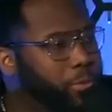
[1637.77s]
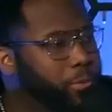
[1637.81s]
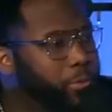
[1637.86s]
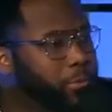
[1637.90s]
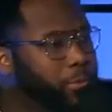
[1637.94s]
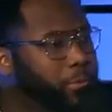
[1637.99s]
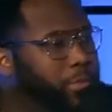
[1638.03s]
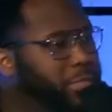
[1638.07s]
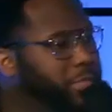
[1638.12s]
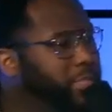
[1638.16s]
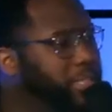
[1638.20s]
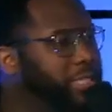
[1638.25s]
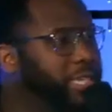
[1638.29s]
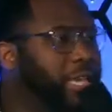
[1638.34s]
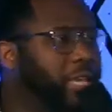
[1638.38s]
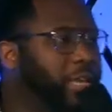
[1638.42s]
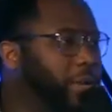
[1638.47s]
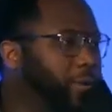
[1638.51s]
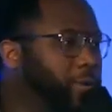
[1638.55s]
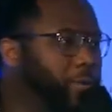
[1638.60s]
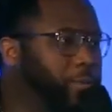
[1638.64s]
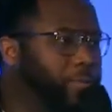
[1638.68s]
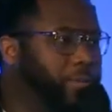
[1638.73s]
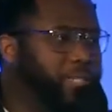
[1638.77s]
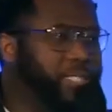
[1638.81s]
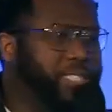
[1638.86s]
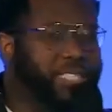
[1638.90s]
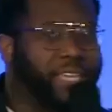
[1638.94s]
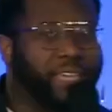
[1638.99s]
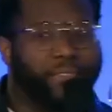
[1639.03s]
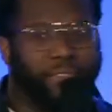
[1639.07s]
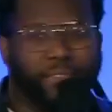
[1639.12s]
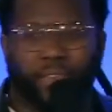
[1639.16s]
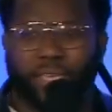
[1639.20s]
We used to take a group of
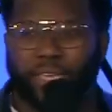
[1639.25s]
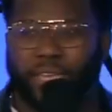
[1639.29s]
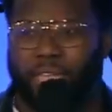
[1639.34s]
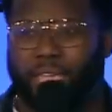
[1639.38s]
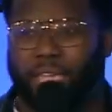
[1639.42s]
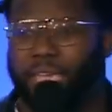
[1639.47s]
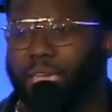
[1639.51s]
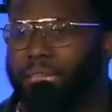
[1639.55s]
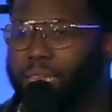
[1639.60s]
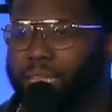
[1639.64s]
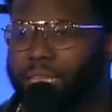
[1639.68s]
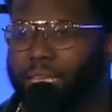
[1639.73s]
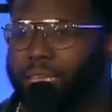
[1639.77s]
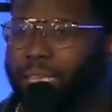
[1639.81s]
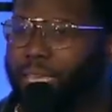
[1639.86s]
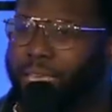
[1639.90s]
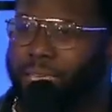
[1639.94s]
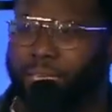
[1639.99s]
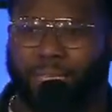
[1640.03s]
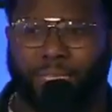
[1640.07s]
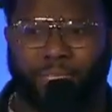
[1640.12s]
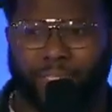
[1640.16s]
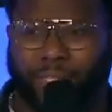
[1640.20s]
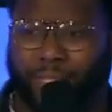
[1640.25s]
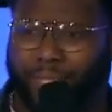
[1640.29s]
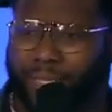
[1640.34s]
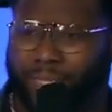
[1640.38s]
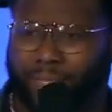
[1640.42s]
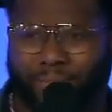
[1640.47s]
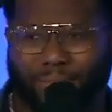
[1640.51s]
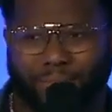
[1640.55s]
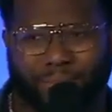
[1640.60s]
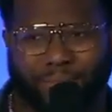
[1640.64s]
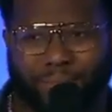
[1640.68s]
70 to 80 kids